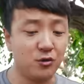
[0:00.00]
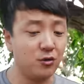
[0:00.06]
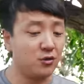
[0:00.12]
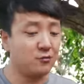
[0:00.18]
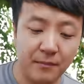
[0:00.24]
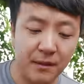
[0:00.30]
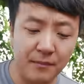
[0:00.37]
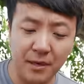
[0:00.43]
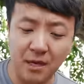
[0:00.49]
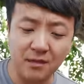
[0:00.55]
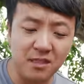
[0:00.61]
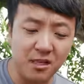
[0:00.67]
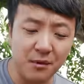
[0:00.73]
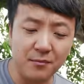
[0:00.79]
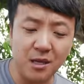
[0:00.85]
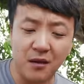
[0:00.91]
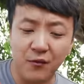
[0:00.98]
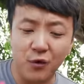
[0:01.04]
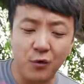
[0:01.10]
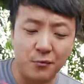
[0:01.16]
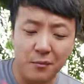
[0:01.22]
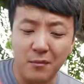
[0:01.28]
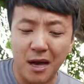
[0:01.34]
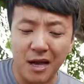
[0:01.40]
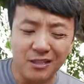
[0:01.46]
of noodles. Maybe on some
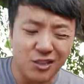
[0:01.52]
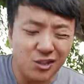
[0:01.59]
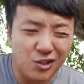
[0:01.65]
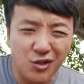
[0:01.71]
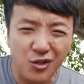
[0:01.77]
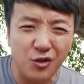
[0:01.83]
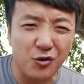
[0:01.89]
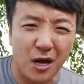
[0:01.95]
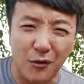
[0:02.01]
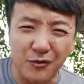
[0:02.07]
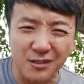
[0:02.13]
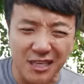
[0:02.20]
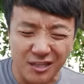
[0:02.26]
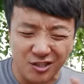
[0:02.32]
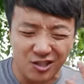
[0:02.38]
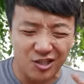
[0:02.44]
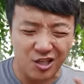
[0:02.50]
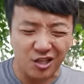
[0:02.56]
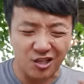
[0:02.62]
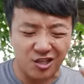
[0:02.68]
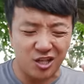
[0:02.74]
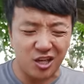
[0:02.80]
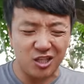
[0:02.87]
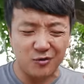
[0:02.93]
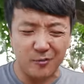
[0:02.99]
level, I just knew. I always have 6
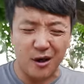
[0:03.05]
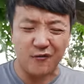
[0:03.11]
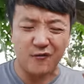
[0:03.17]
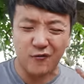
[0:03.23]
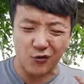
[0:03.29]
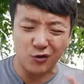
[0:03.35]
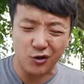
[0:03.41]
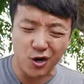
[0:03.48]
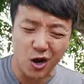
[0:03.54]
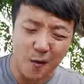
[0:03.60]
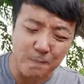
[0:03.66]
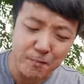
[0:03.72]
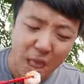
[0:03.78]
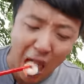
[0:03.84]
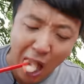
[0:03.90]
cents about food, you know?